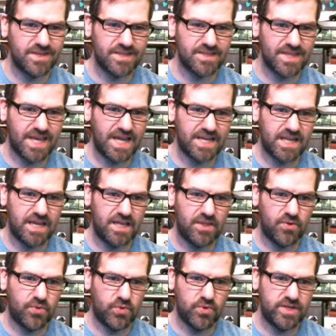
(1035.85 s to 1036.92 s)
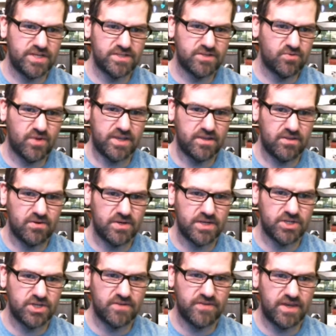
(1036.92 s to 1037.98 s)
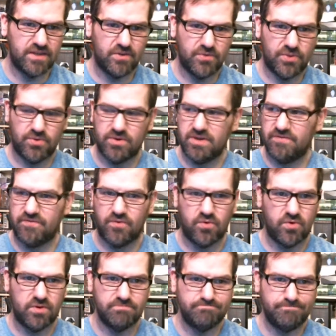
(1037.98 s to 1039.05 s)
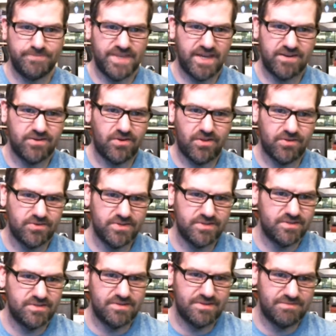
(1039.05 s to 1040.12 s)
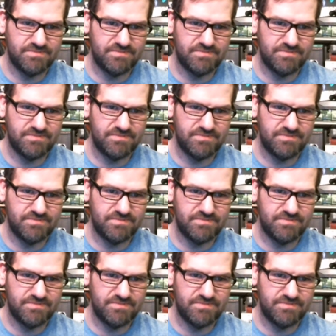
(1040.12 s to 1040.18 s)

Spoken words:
they had Halo 3, just a regular edition of Halo 3 for $10, and it's like,